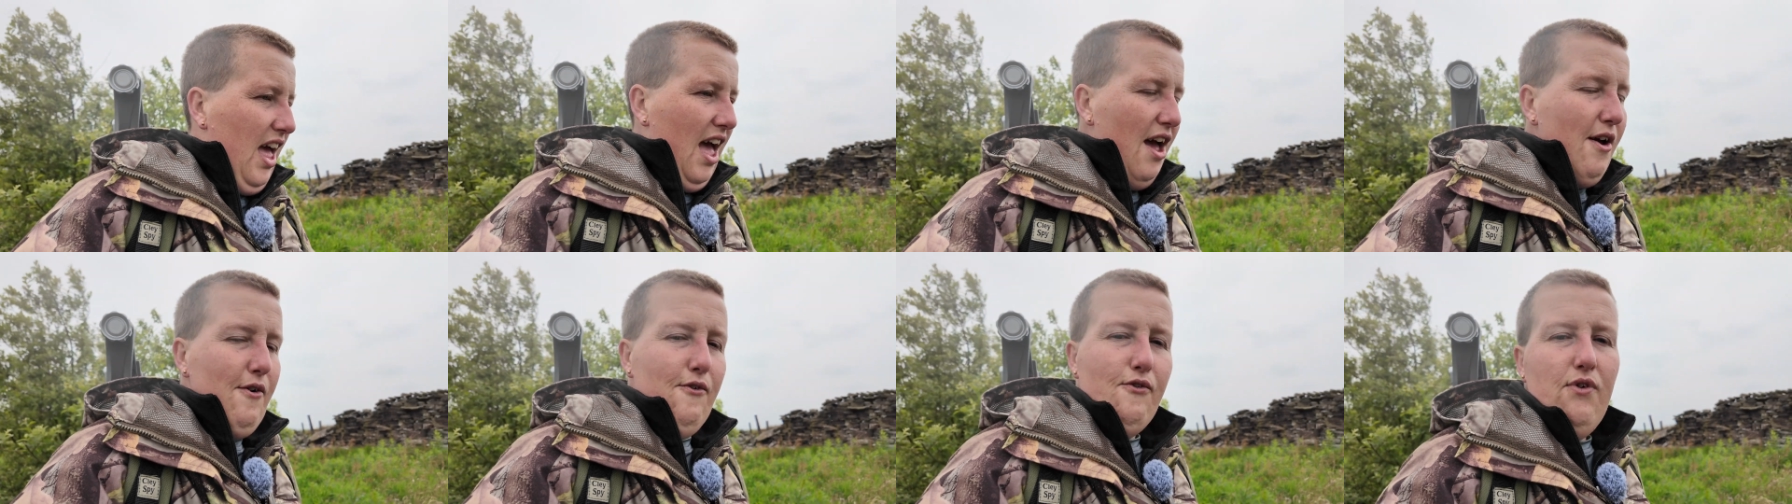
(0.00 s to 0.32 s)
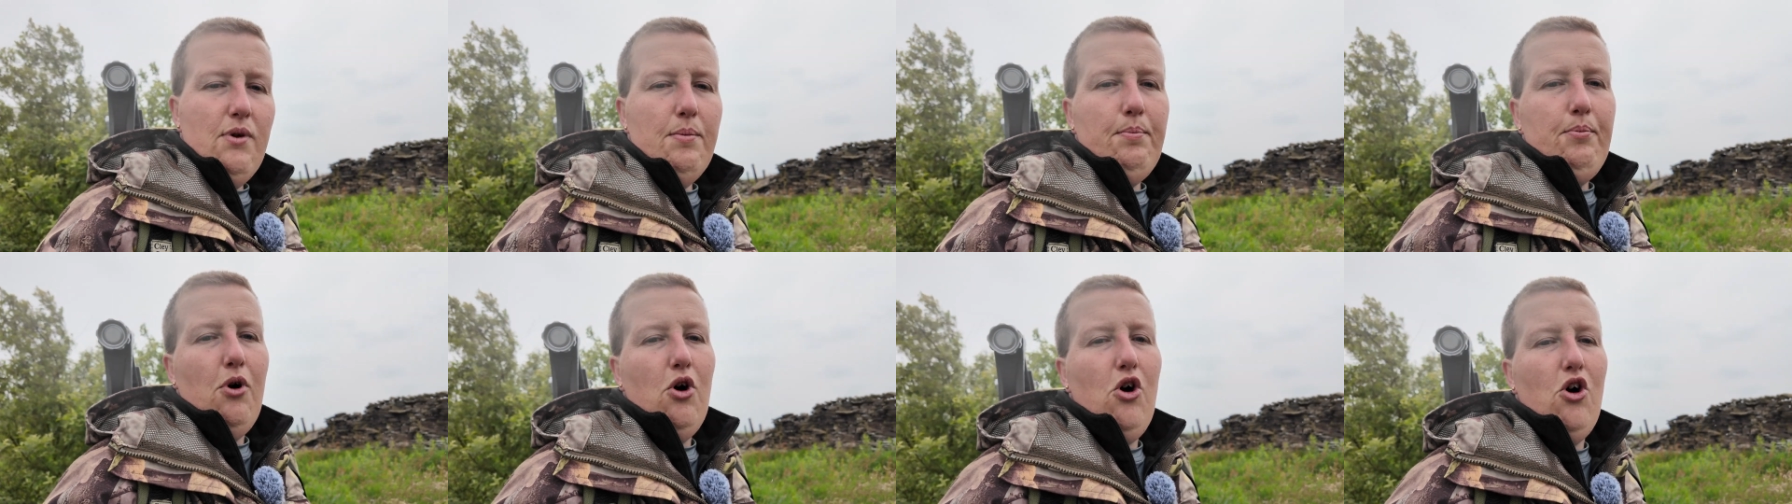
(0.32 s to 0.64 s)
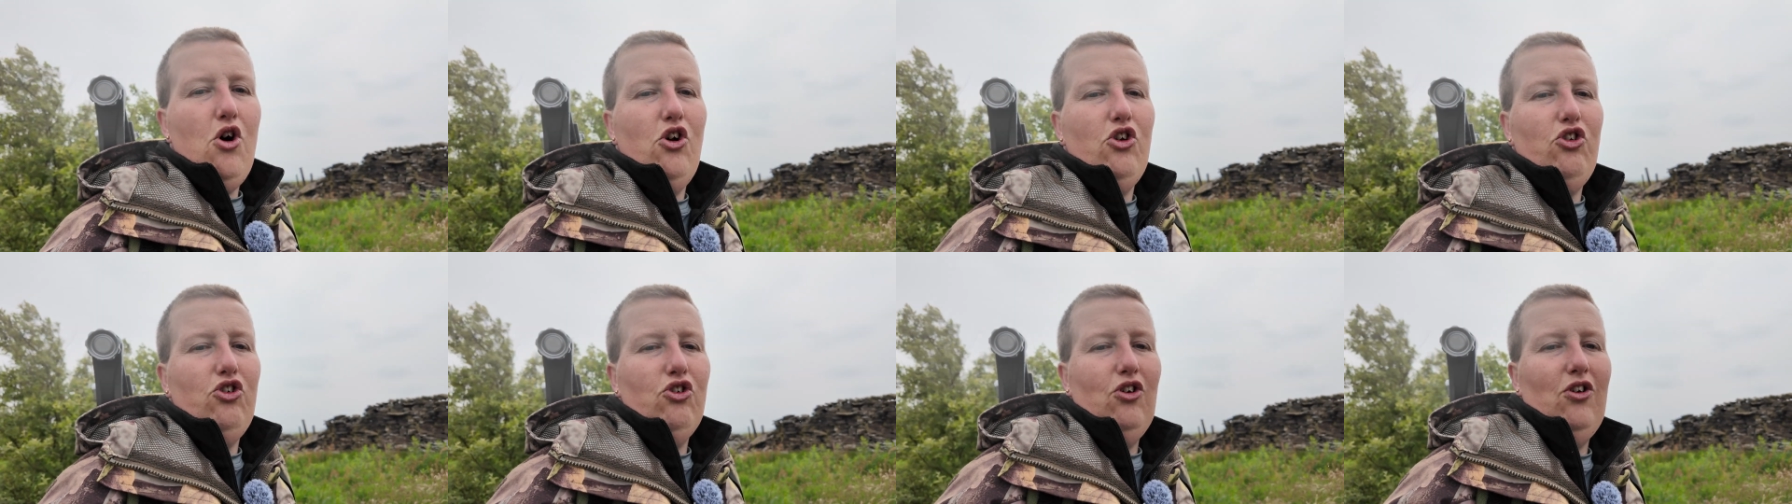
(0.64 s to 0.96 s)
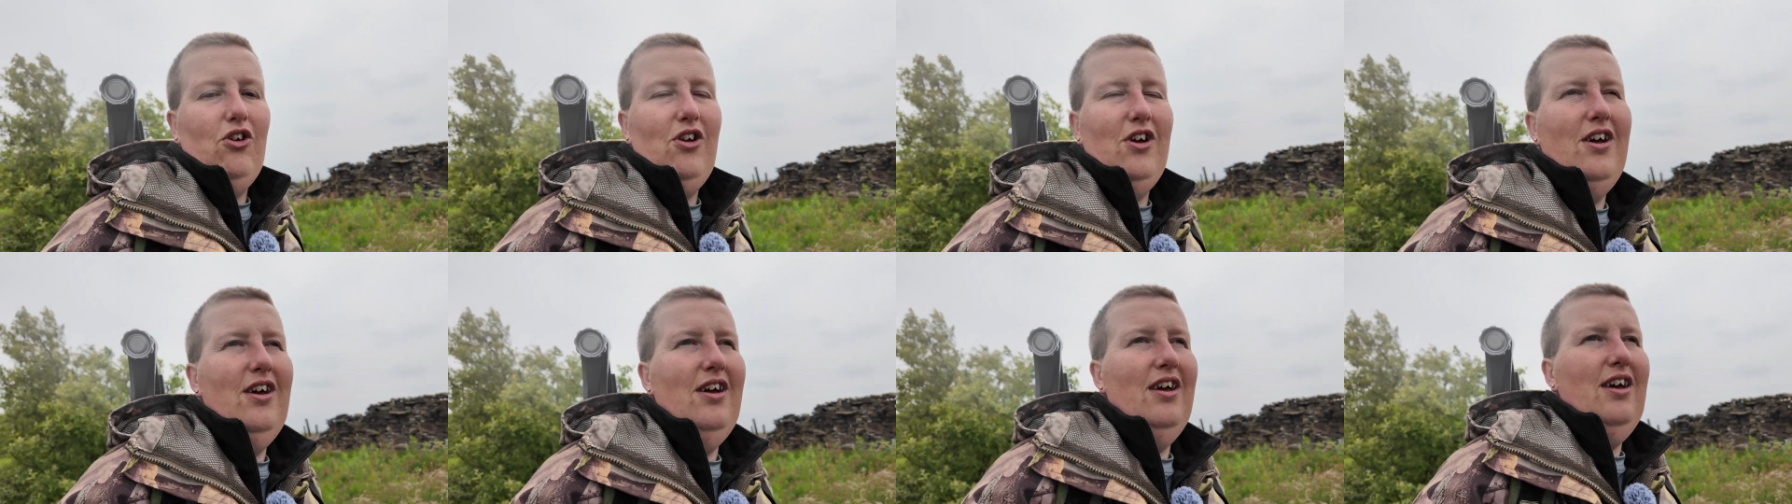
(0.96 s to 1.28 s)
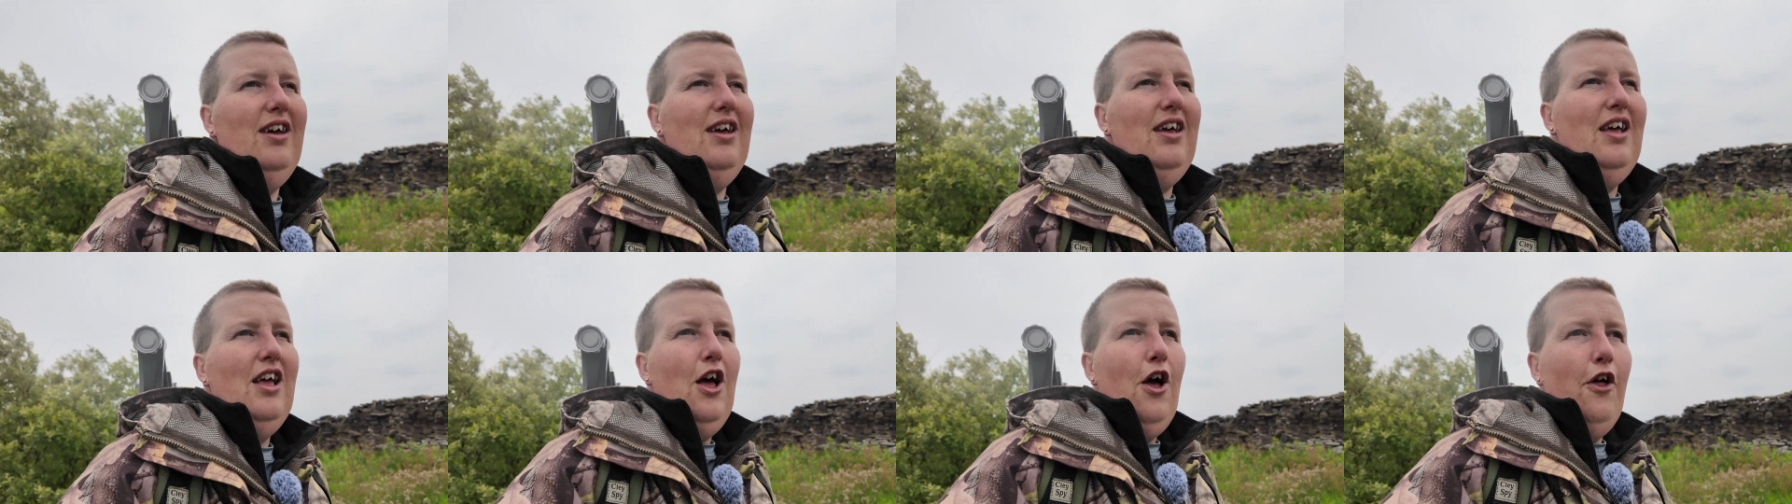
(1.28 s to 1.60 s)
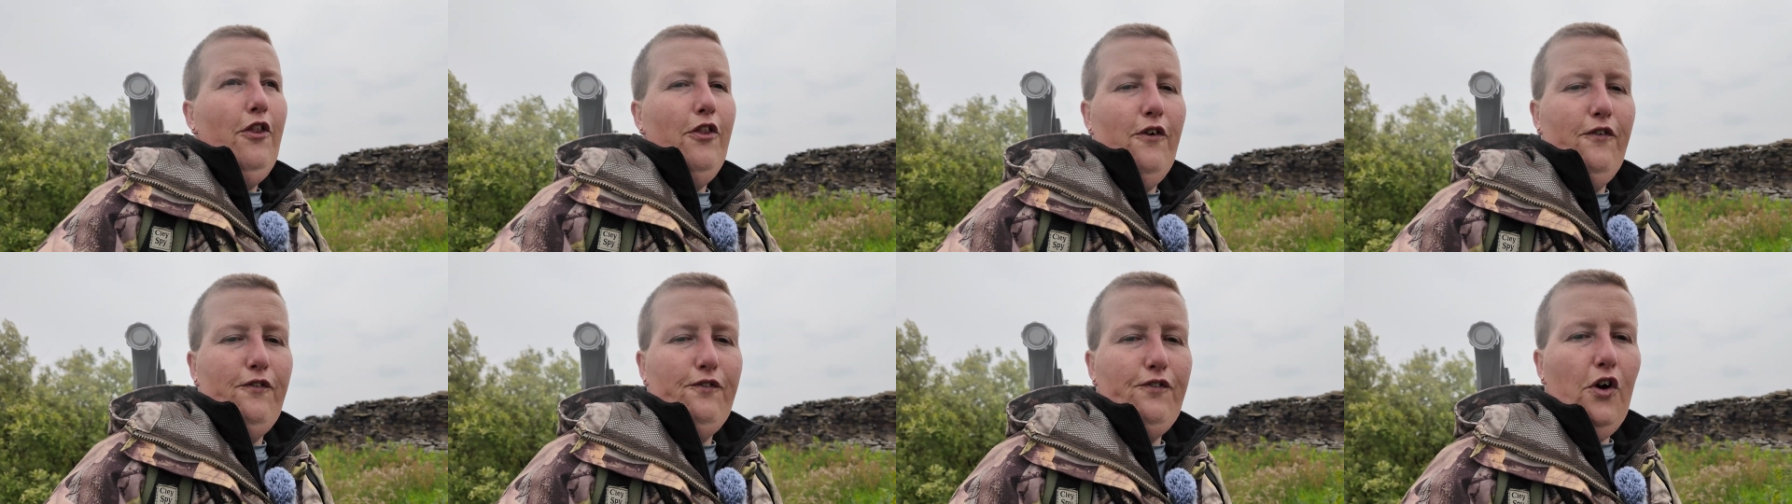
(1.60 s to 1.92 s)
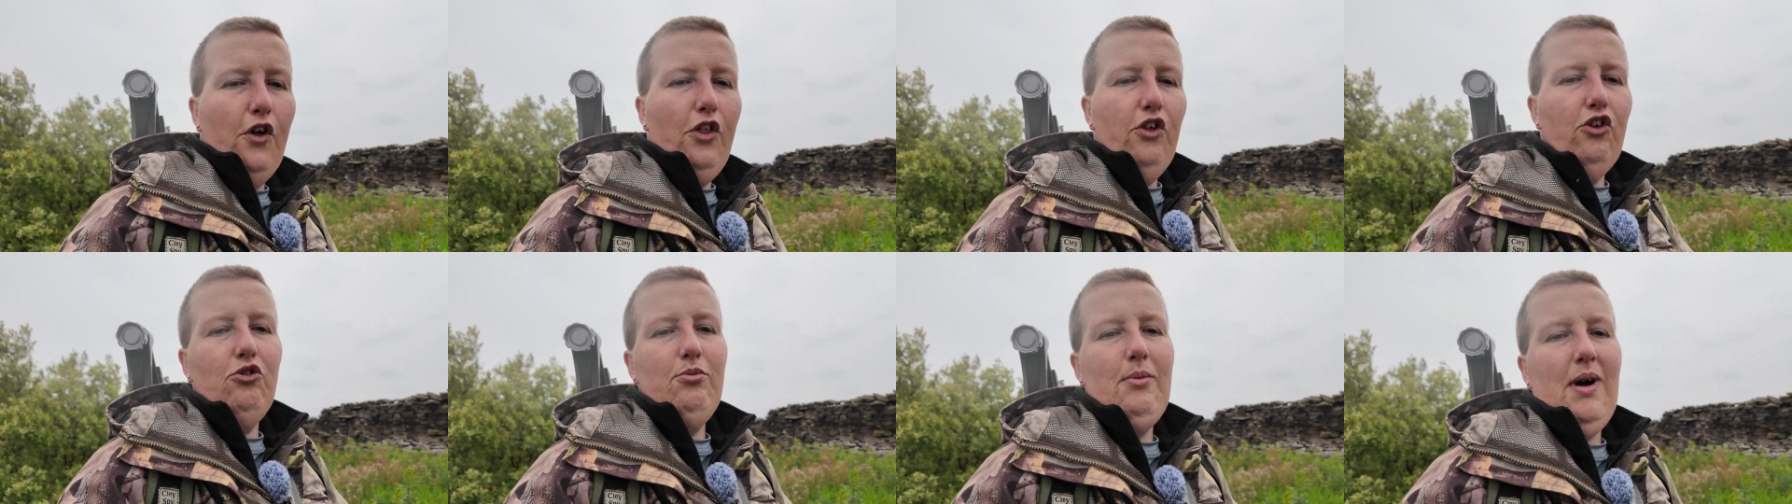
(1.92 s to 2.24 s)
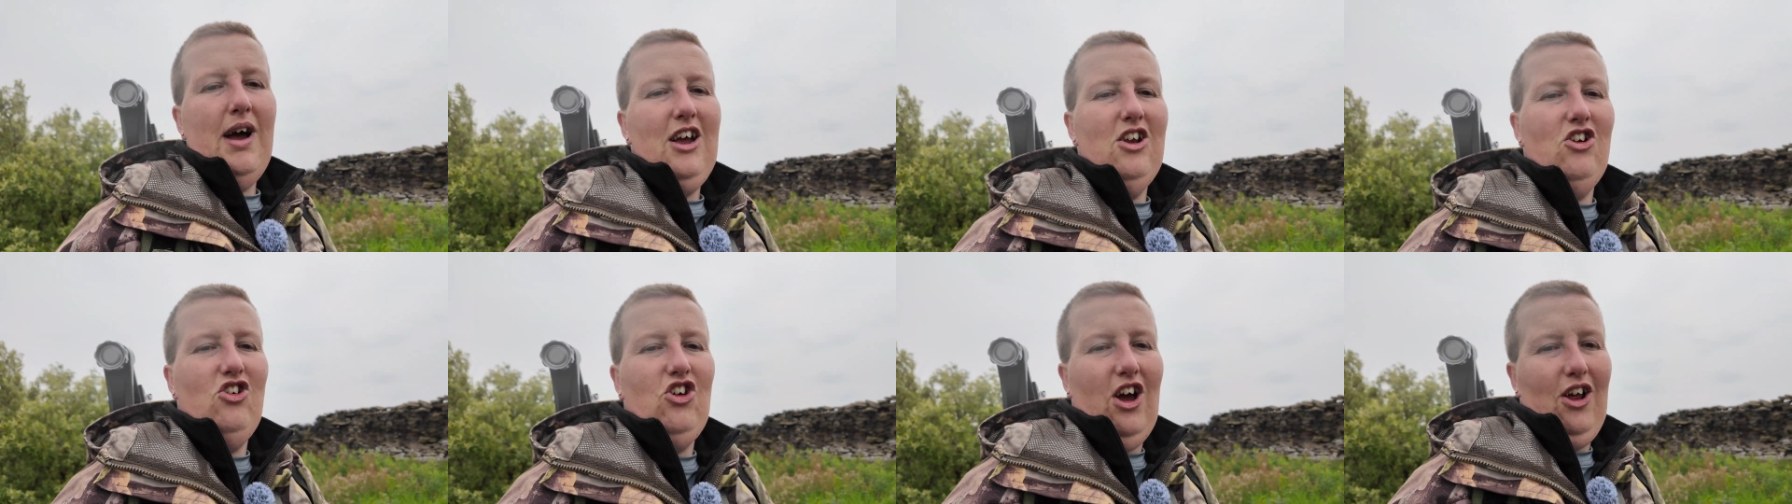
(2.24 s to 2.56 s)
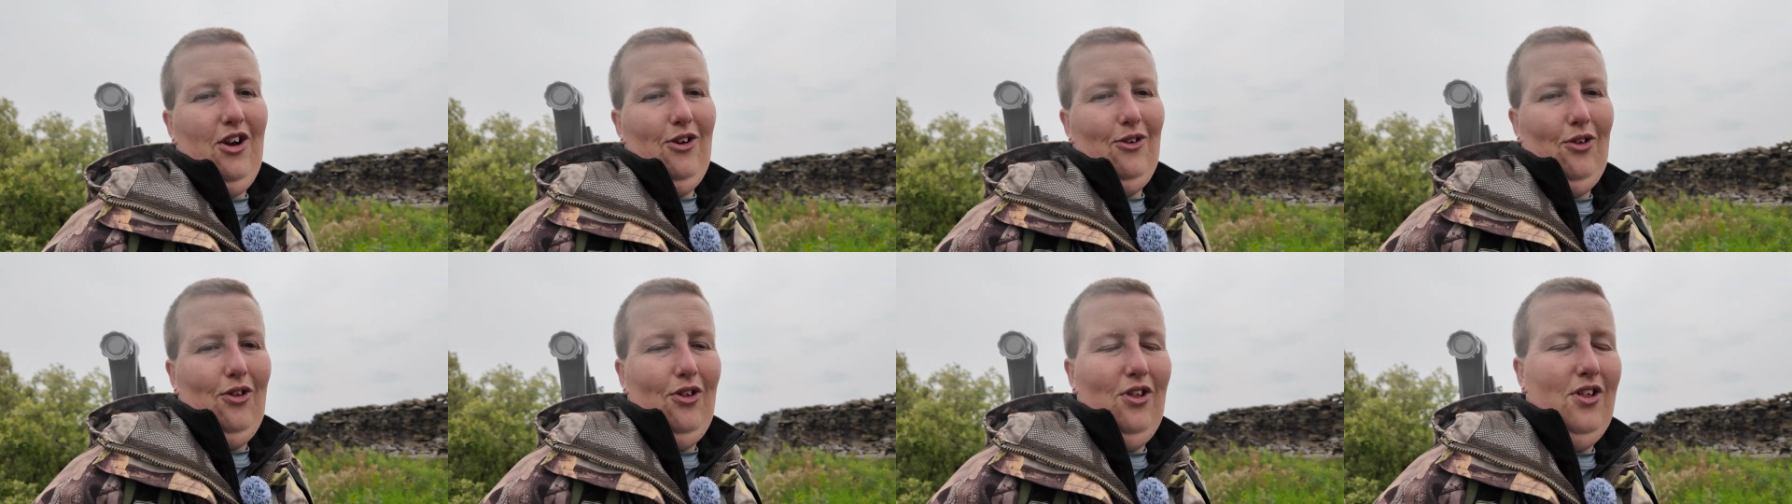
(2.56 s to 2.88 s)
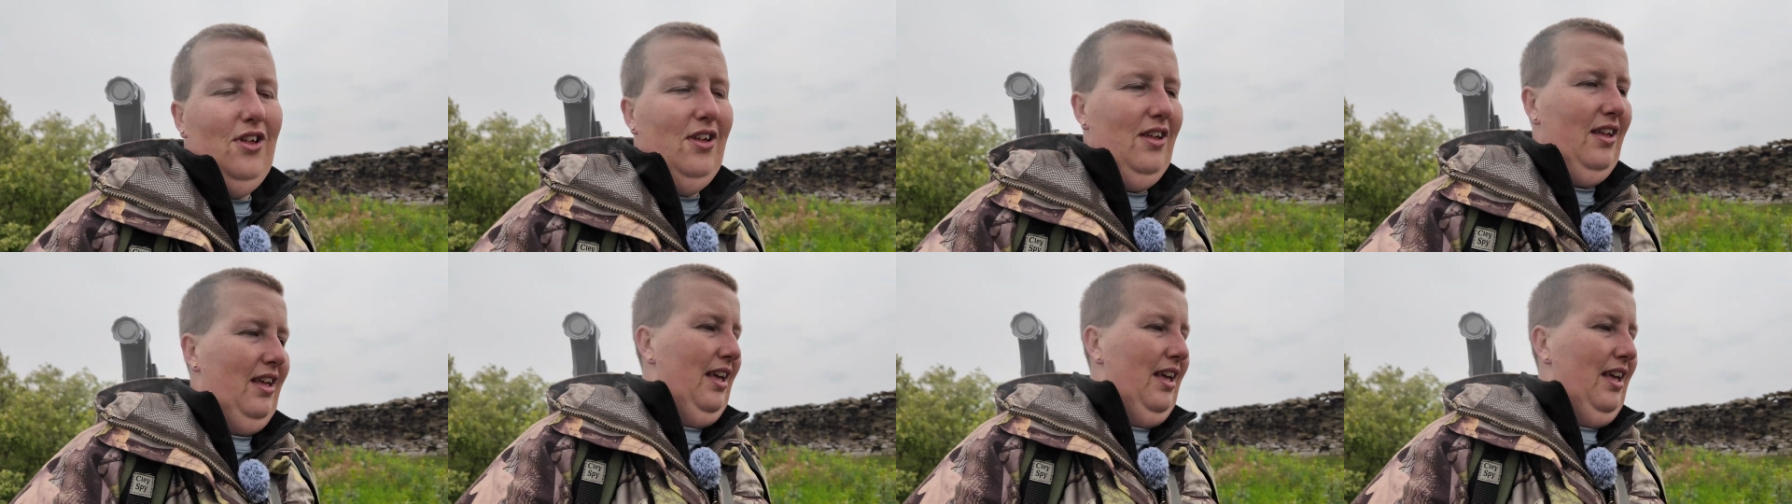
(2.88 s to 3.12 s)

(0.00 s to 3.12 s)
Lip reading: every person that follows my channel